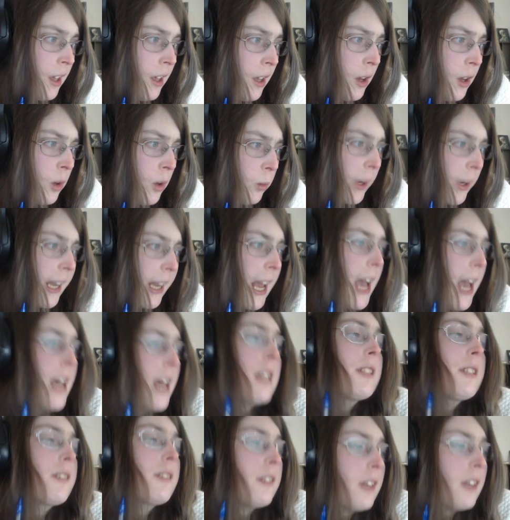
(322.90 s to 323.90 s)
When
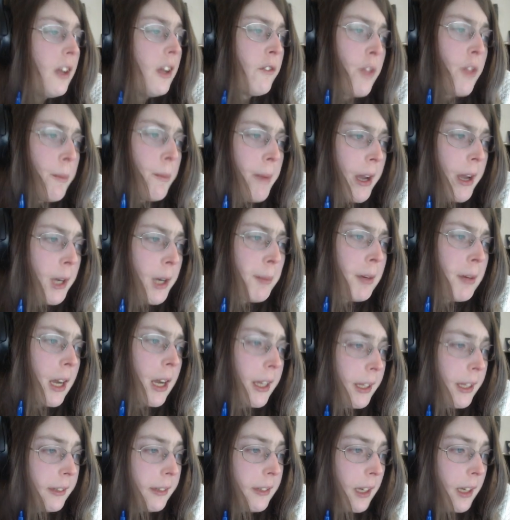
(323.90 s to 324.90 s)
asked if the better
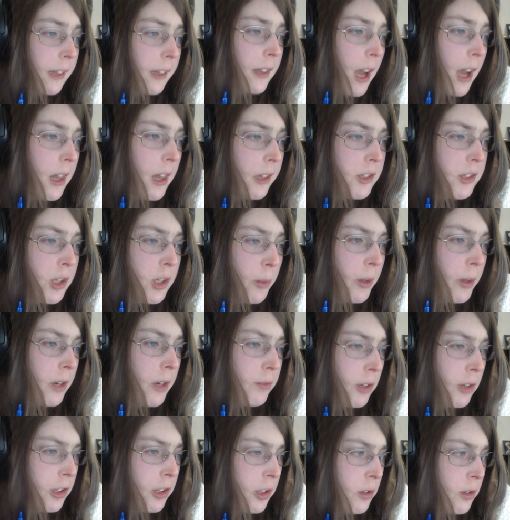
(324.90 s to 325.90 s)
braking technology would have
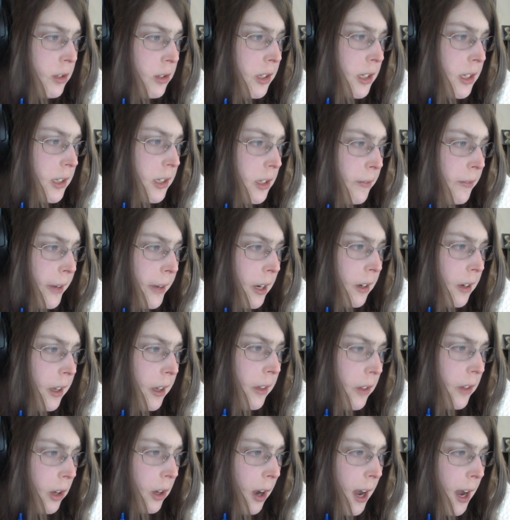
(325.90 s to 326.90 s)
reduced the severity
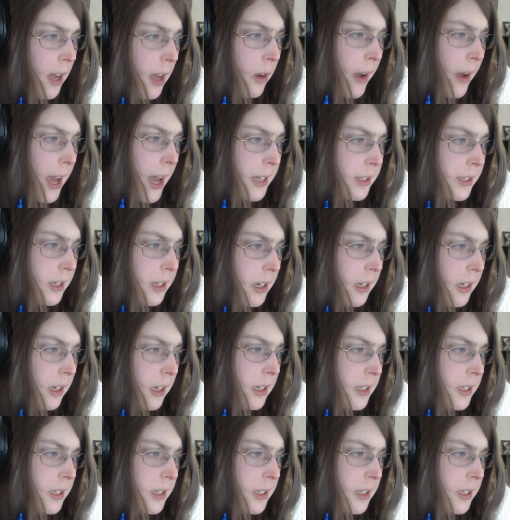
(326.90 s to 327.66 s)
of the Ohio accident,